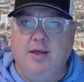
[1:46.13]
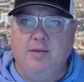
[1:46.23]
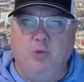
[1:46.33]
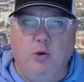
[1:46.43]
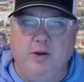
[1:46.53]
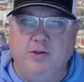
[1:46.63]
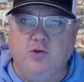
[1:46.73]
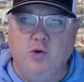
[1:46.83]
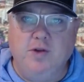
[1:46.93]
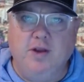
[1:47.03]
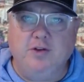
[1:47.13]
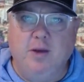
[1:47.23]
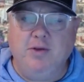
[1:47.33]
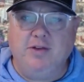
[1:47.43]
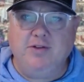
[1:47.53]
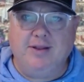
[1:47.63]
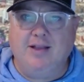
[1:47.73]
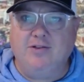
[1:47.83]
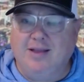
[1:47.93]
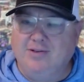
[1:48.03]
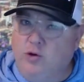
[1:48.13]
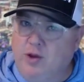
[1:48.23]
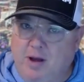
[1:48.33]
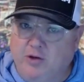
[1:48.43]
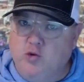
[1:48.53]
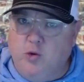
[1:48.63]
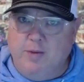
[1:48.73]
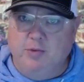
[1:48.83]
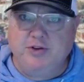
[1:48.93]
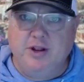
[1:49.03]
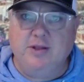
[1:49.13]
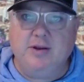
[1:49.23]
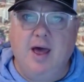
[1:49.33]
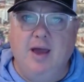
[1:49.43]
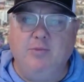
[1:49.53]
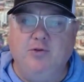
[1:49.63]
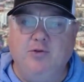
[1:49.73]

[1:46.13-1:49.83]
bullpens screw things up, things like that. So that's only about 20% of the time.